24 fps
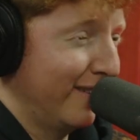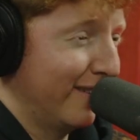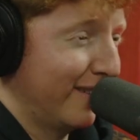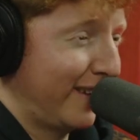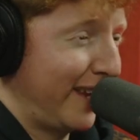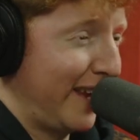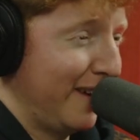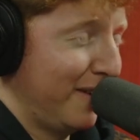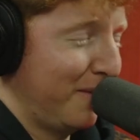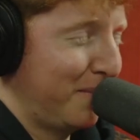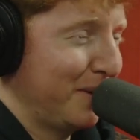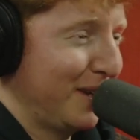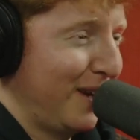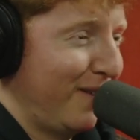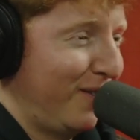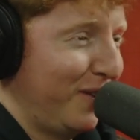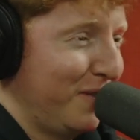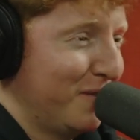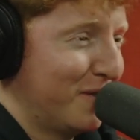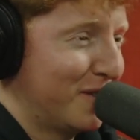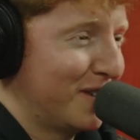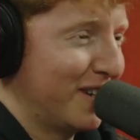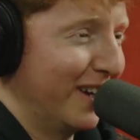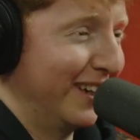Can't believe
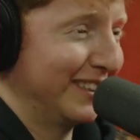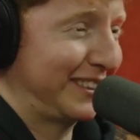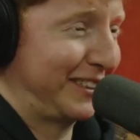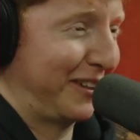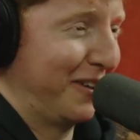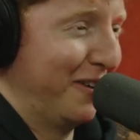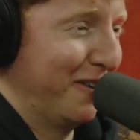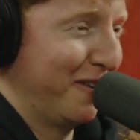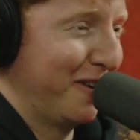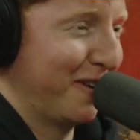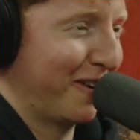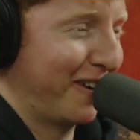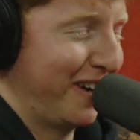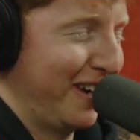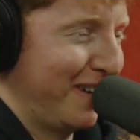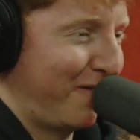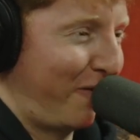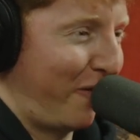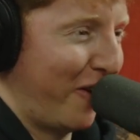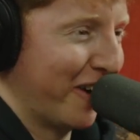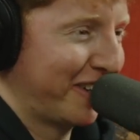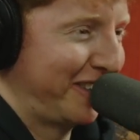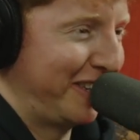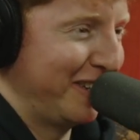you just heard her get
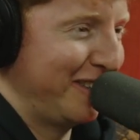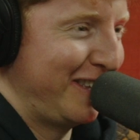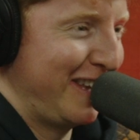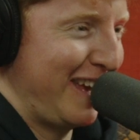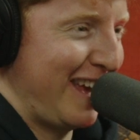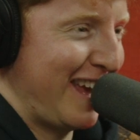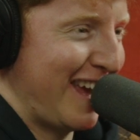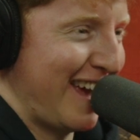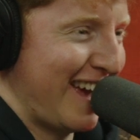fucked in the ass.